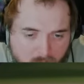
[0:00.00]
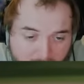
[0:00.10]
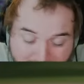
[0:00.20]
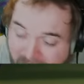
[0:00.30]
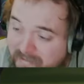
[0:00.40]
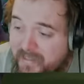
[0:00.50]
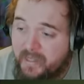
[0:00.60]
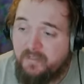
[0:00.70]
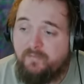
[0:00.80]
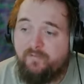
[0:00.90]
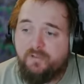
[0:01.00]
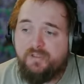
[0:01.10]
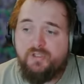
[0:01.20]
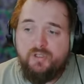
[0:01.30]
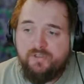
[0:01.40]
It lands a heads. We've lost
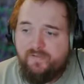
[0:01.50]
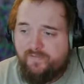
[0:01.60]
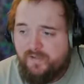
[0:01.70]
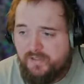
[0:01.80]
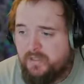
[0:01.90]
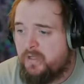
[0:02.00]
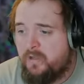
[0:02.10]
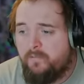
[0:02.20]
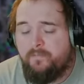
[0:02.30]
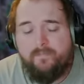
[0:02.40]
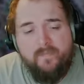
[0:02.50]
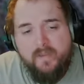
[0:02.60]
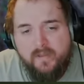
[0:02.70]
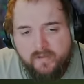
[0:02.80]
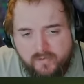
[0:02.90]
the toss for the first time.
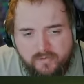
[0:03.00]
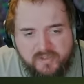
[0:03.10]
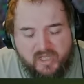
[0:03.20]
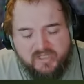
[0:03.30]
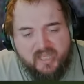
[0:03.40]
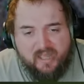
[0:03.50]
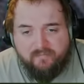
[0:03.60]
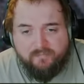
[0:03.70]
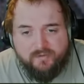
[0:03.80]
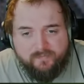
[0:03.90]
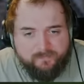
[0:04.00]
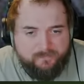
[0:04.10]
Took six games.